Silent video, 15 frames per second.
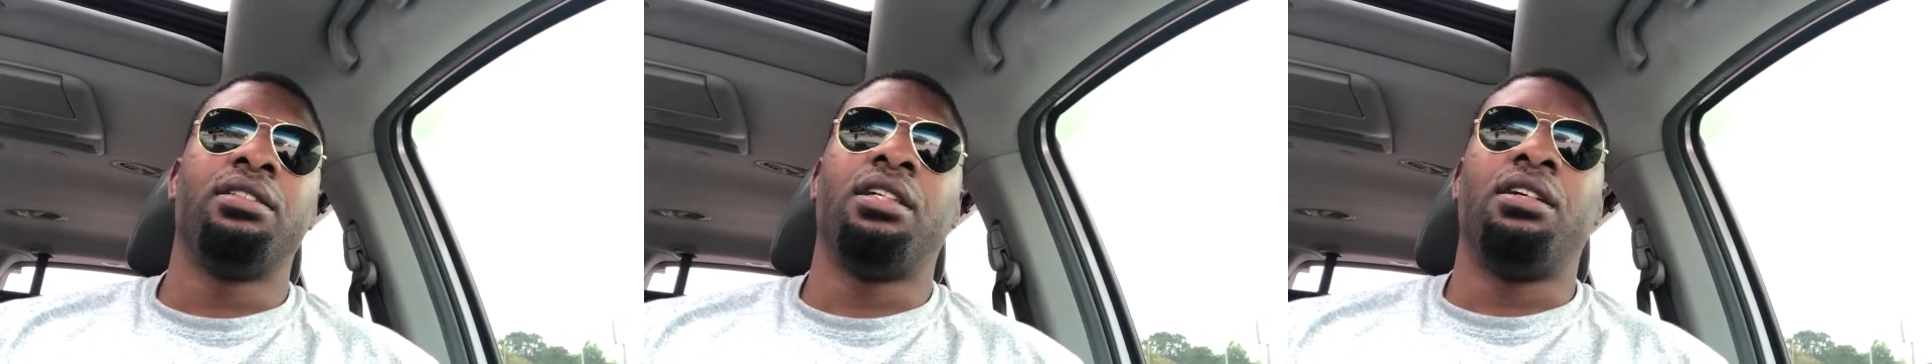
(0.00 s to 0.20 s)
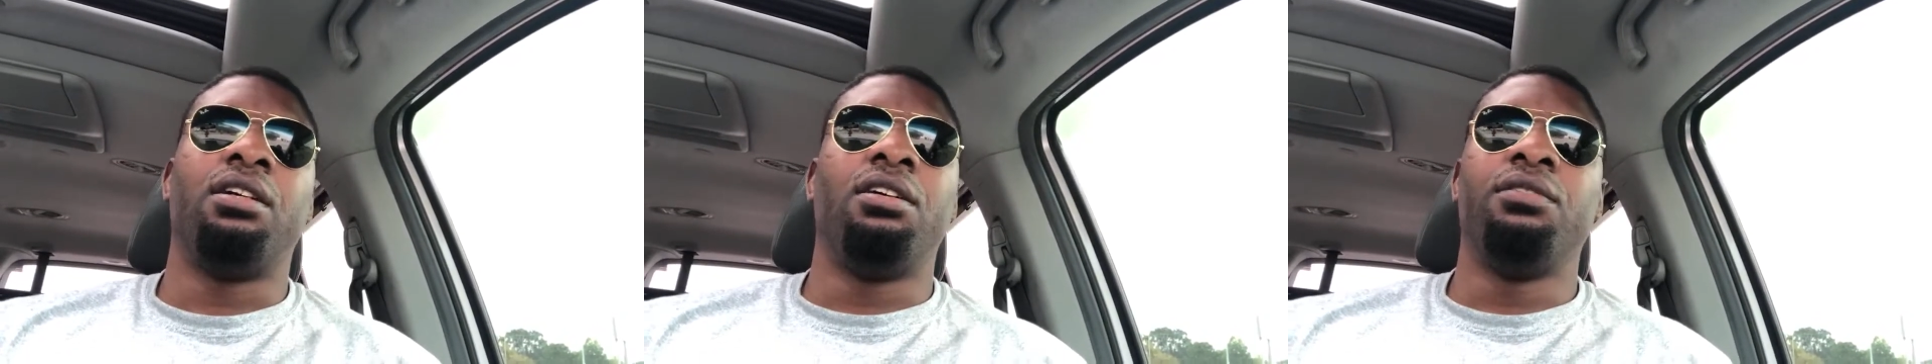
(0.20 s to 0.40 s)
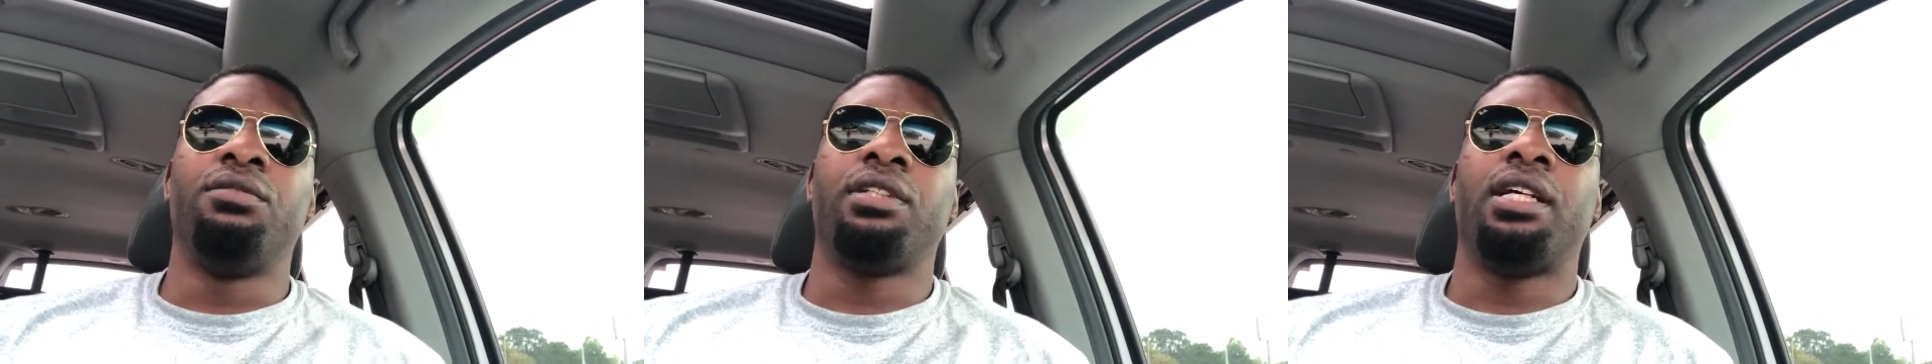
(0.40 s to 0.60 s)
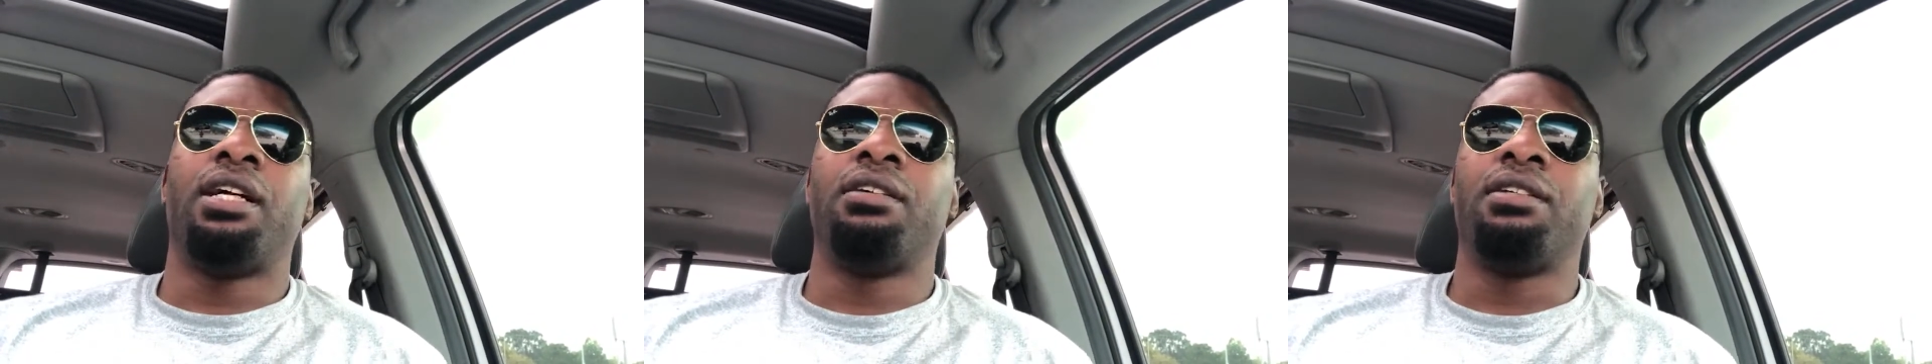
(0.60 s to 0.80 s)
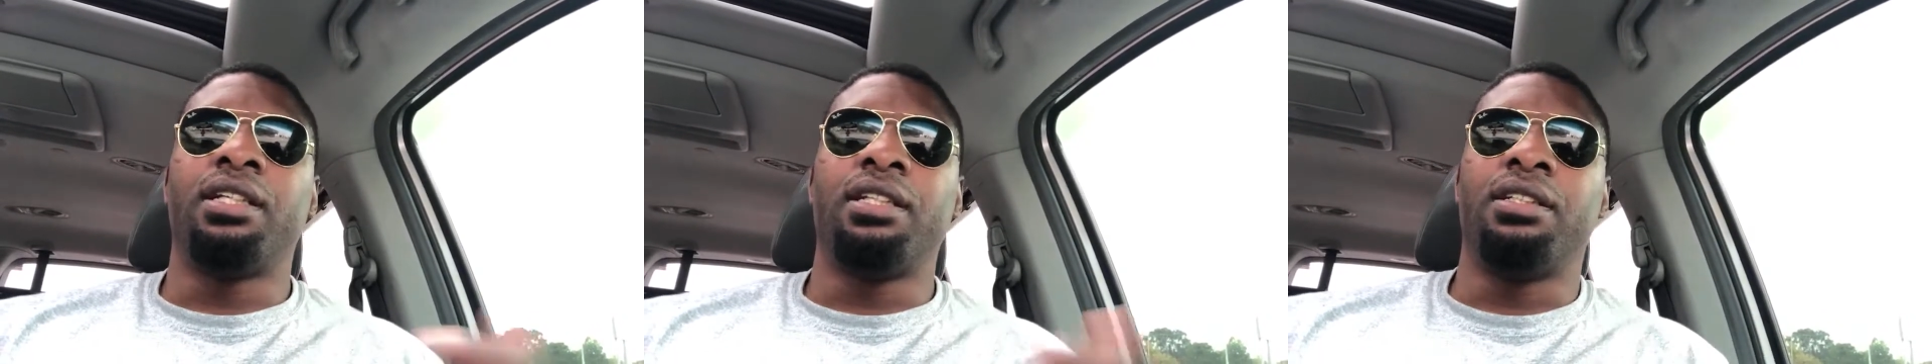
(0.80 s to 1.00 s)
So hopefully
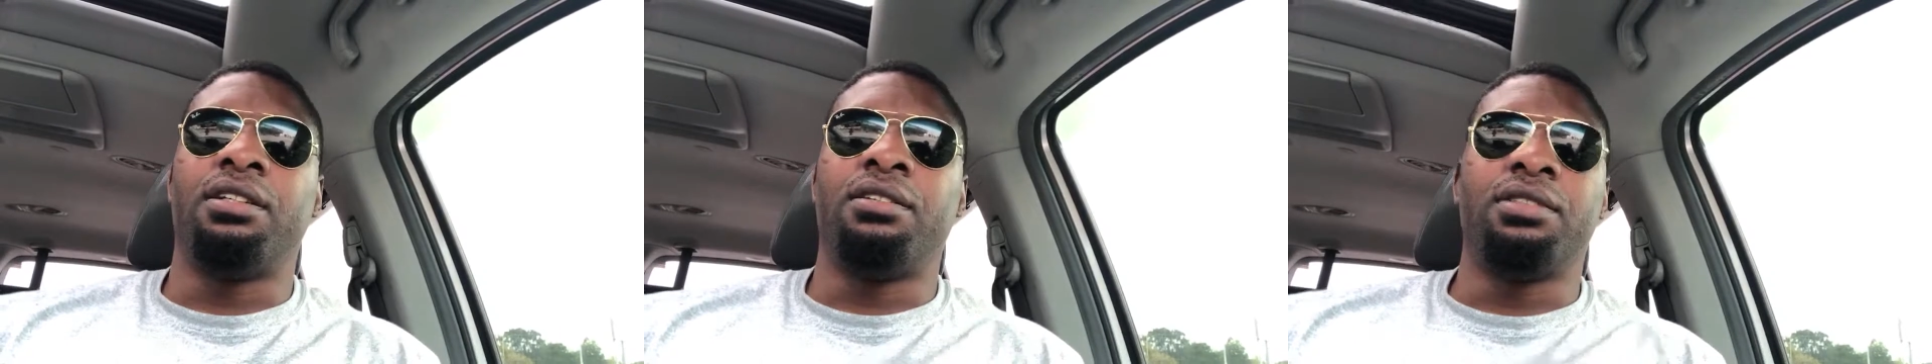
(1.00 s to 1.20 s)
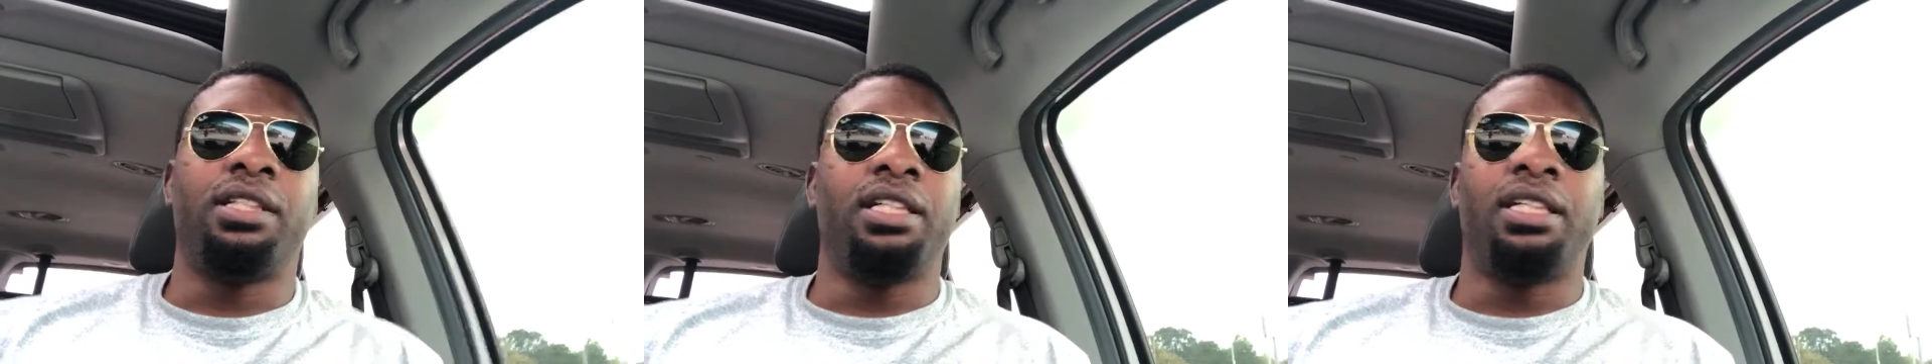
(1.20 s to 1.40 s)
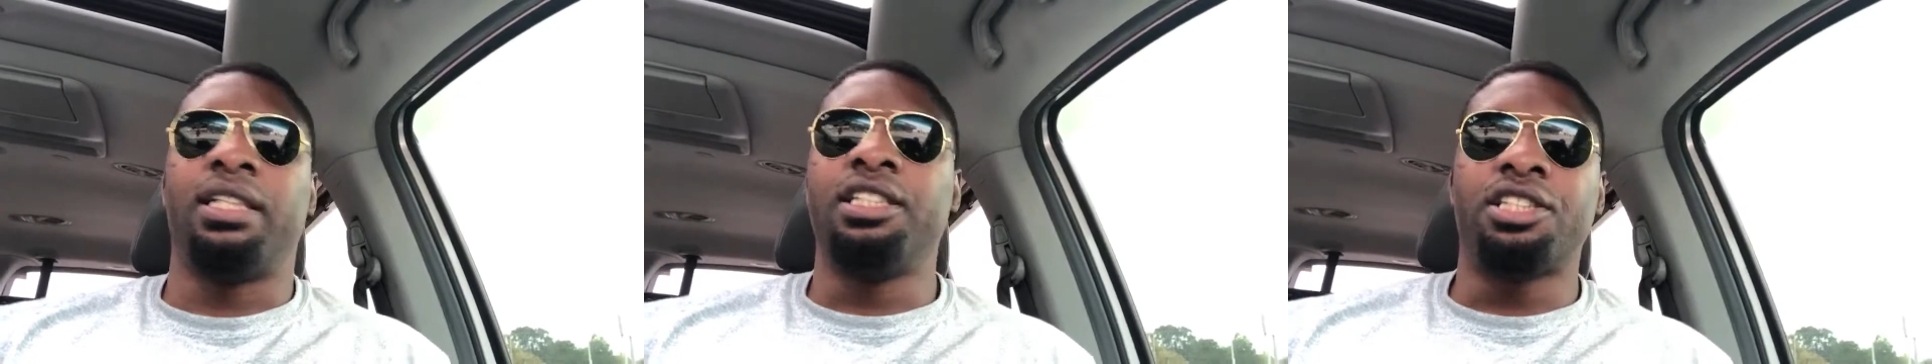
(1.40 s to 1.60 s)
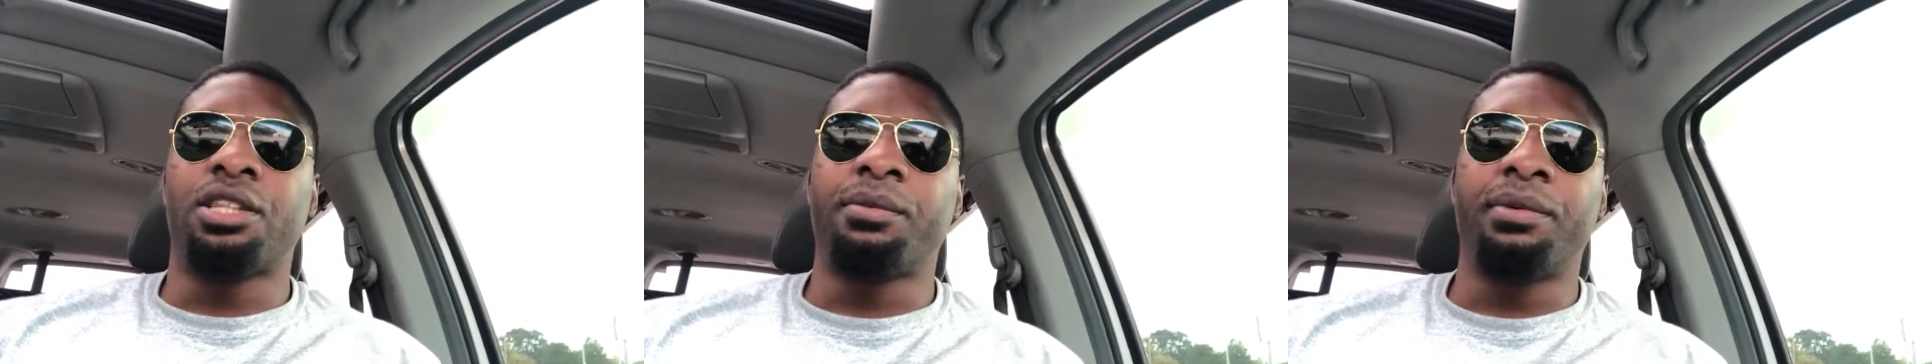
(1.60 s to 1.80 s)
I'll get at least